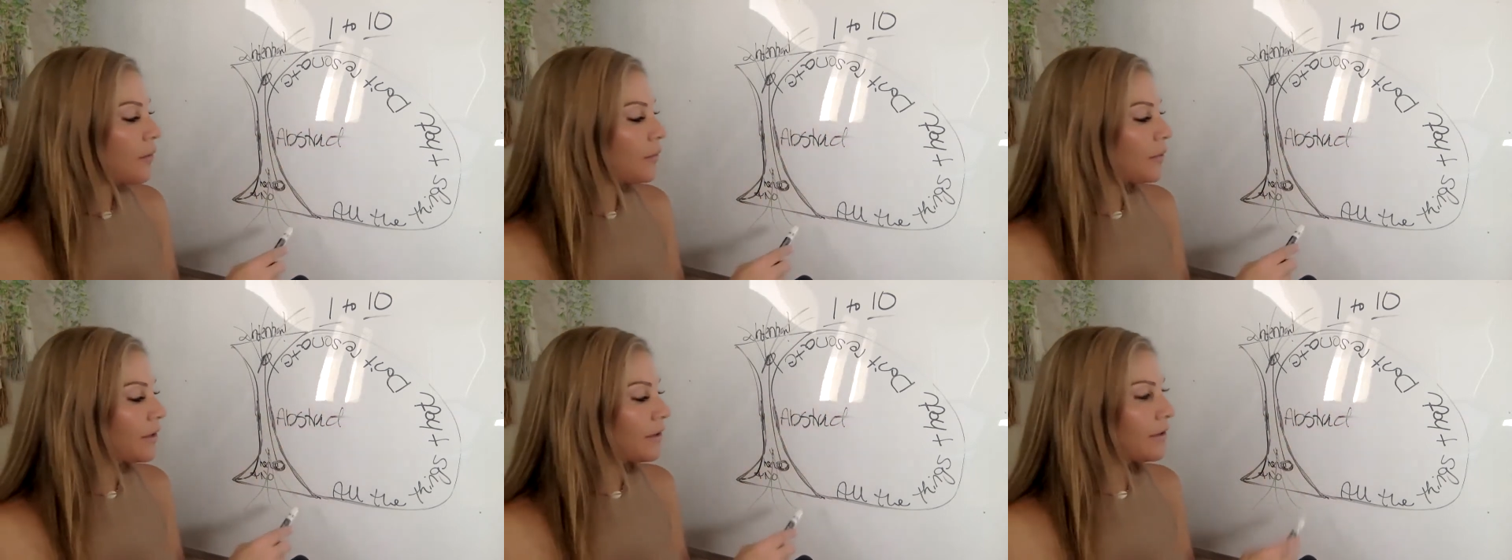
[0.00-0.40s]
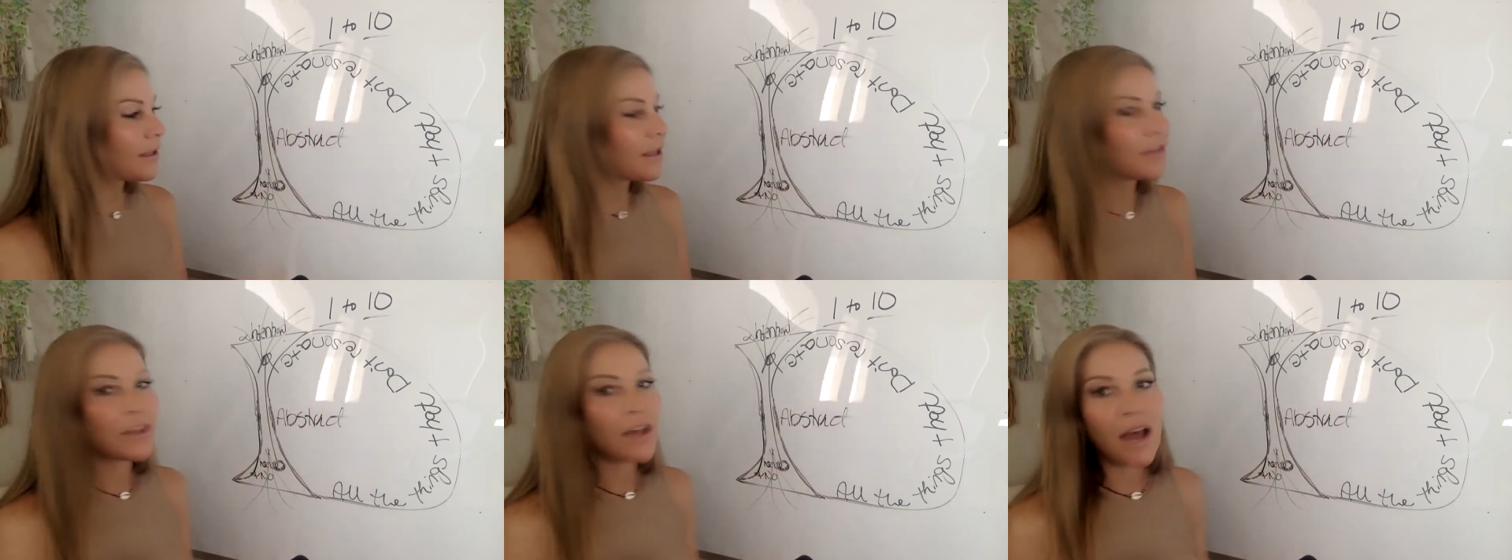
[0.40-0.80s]
Well,
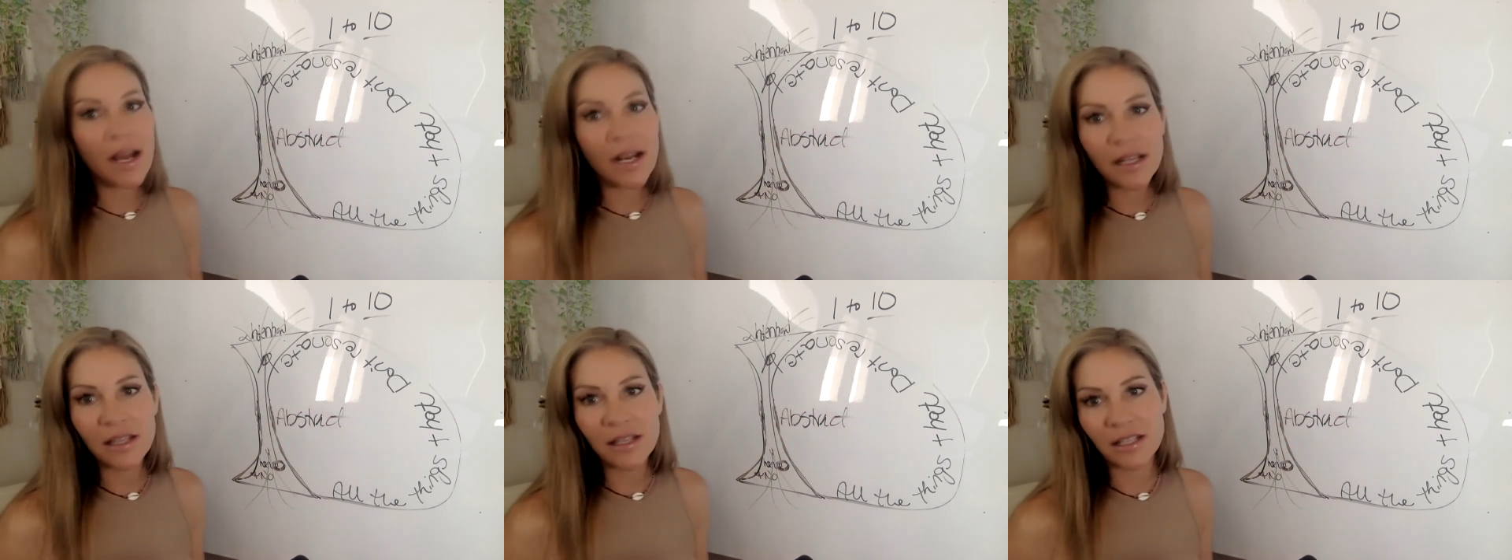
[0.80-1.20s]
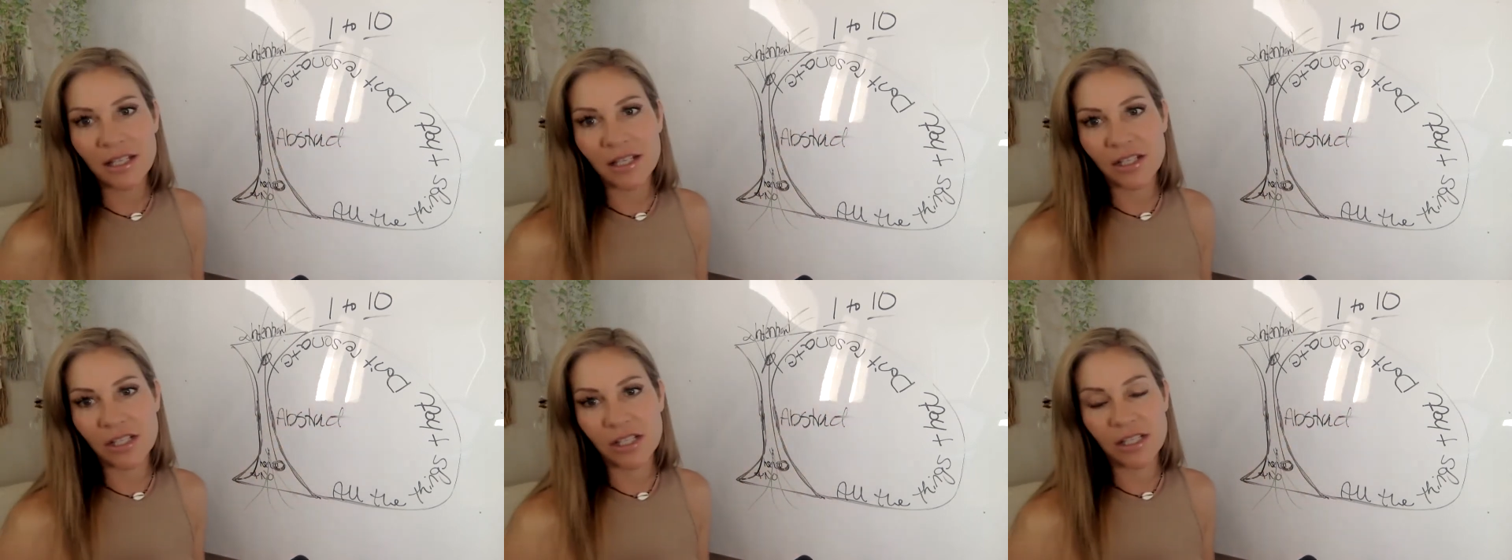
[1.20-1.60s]
a lot of the
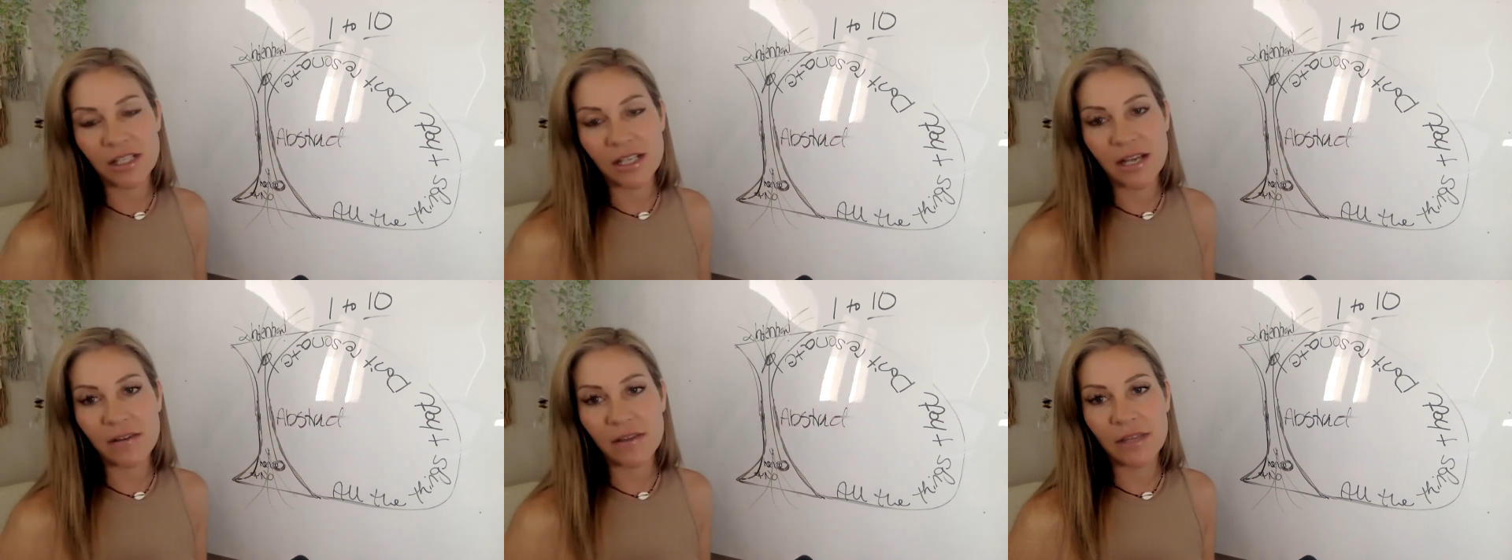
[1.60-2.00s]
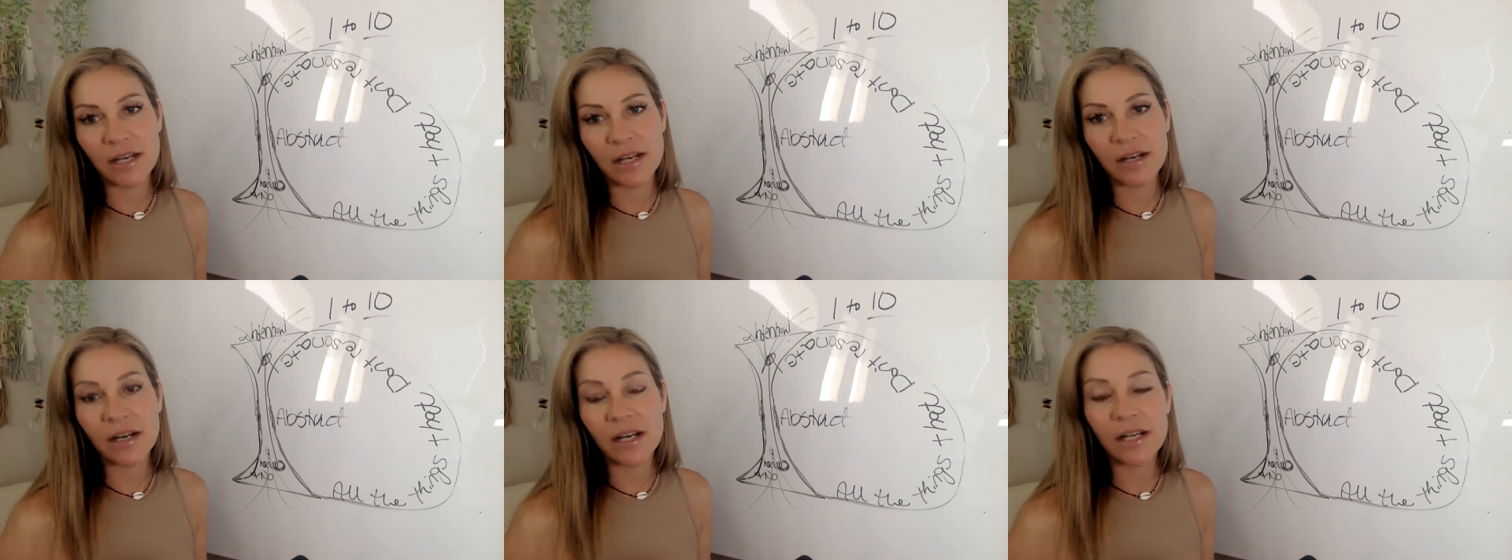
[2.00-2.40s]
teachings out
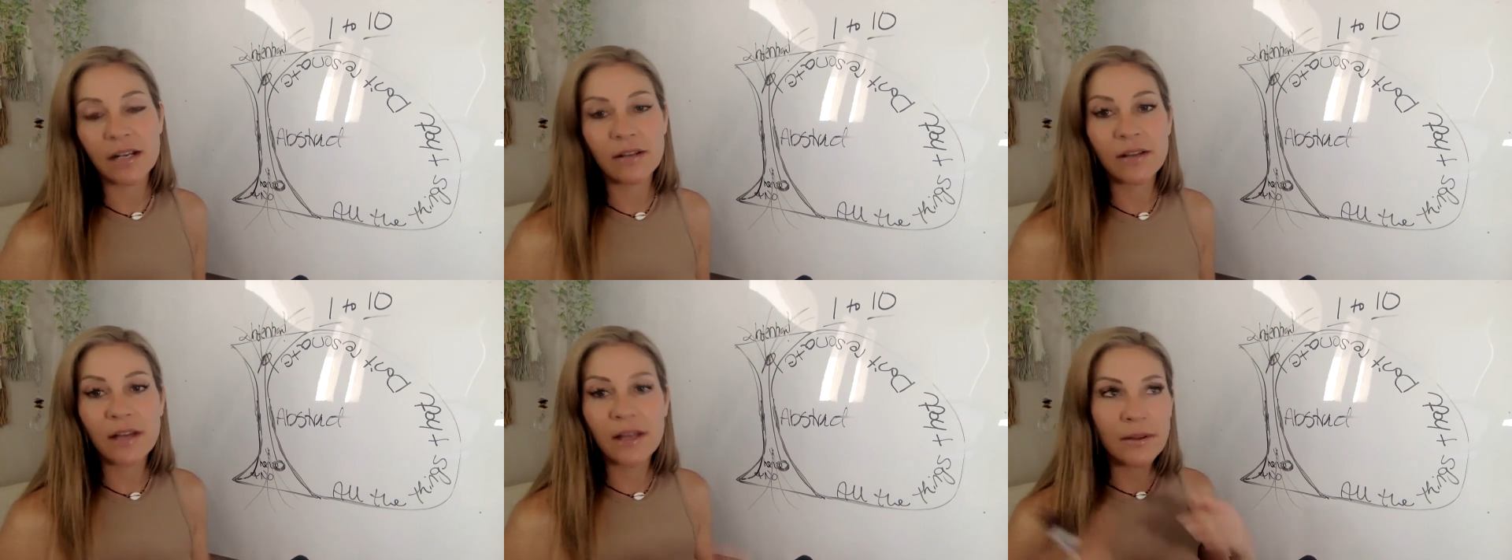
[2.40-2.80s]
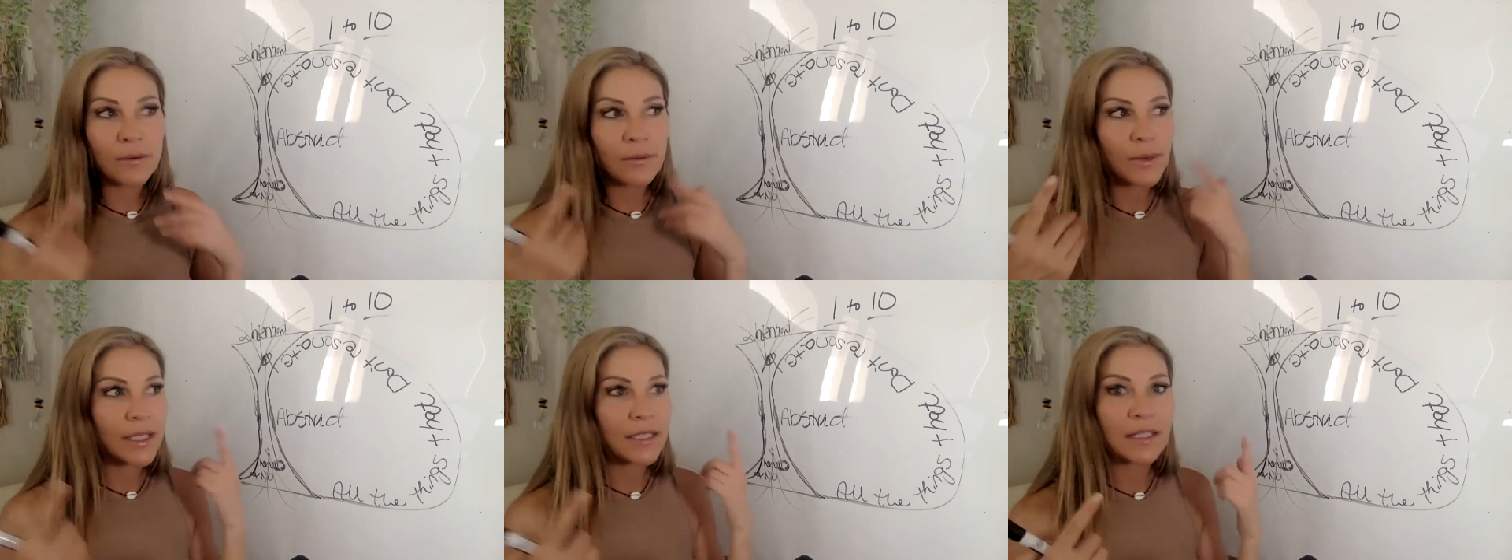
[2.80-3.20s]
there and a lot of the
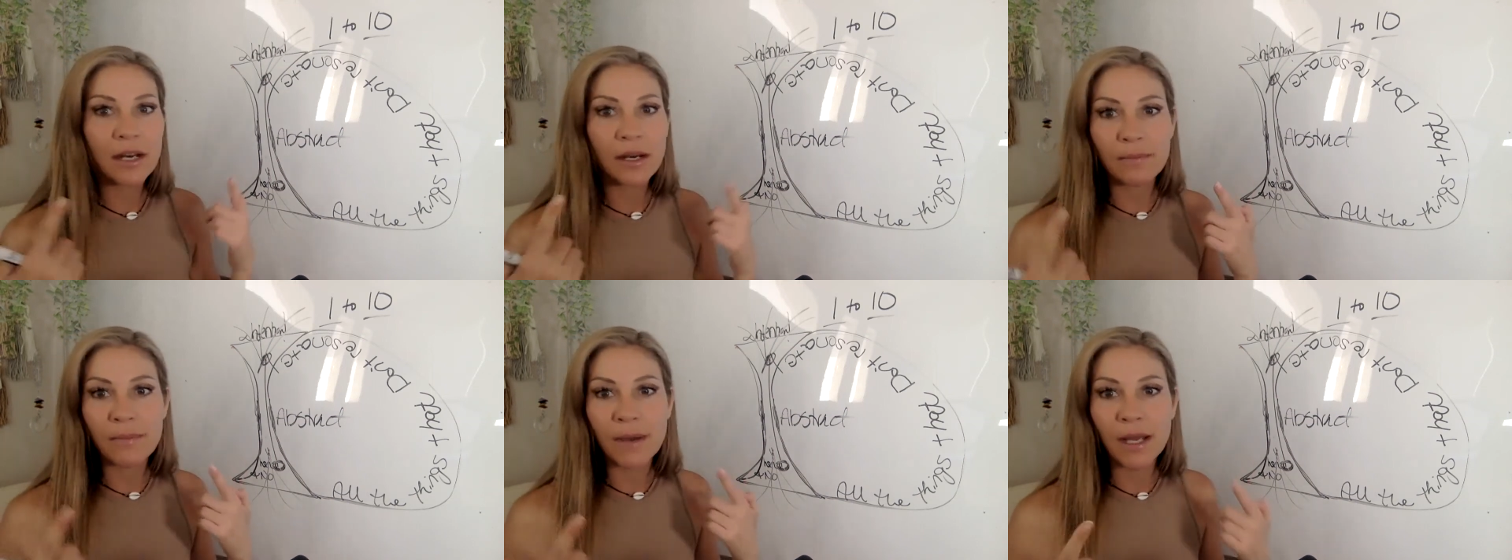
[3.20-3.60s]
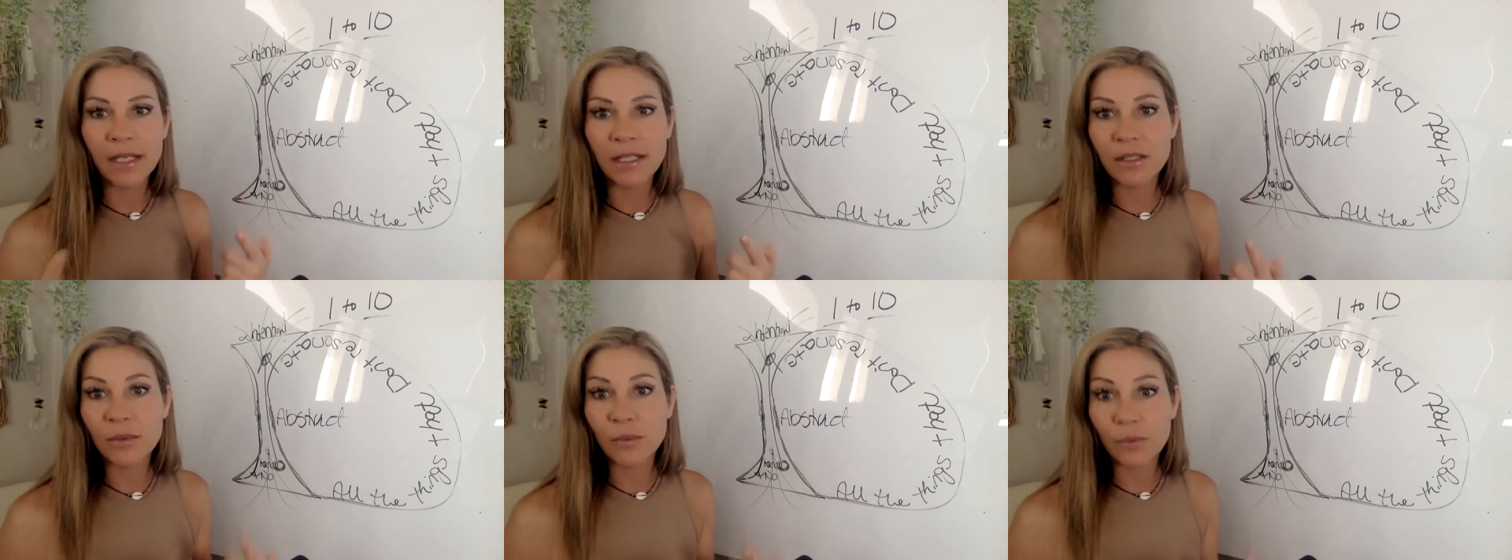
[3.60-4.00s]
ways our
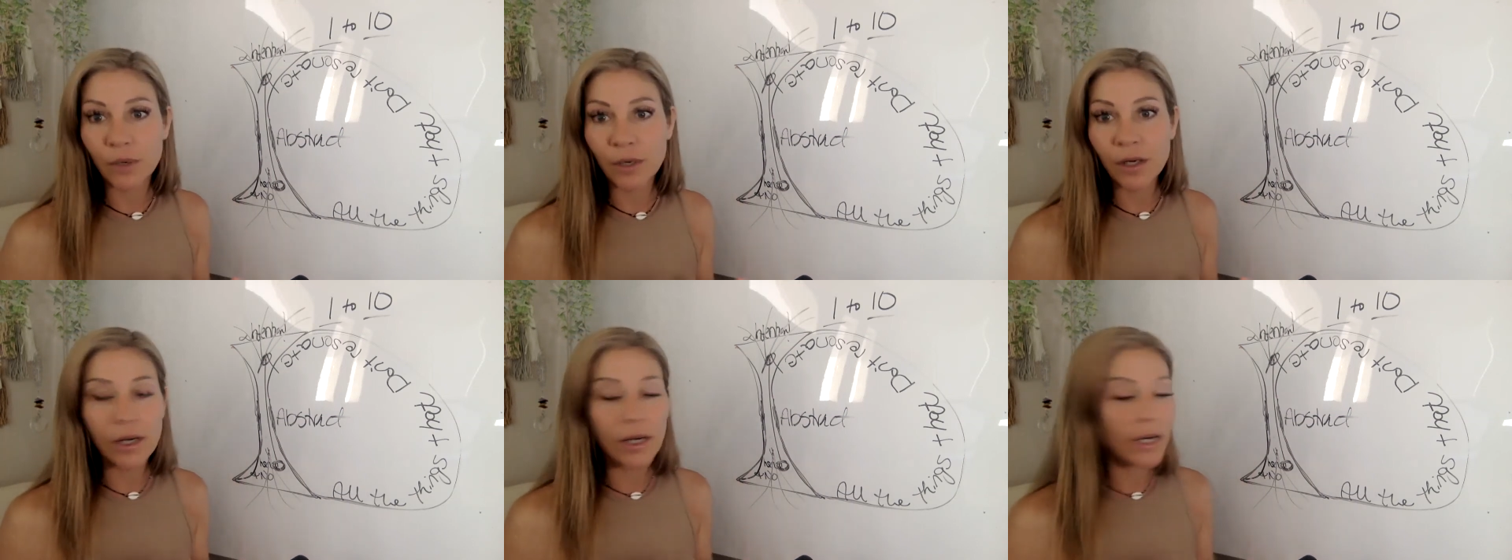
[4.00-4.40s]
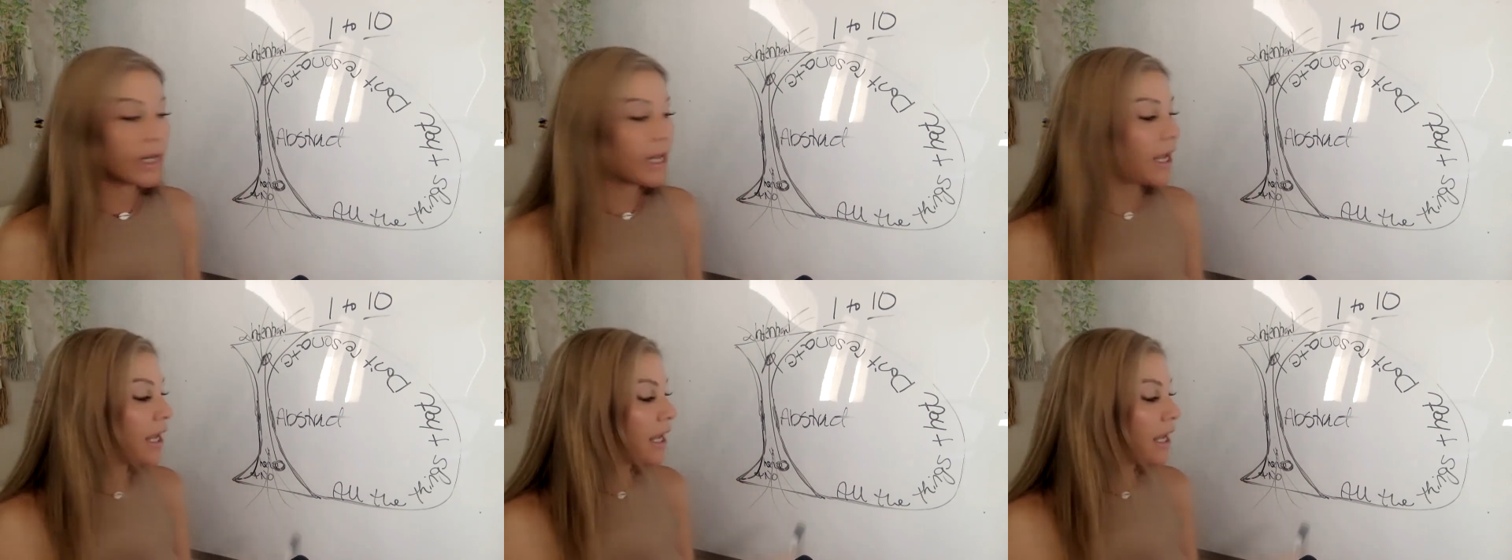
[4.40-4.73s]
minds work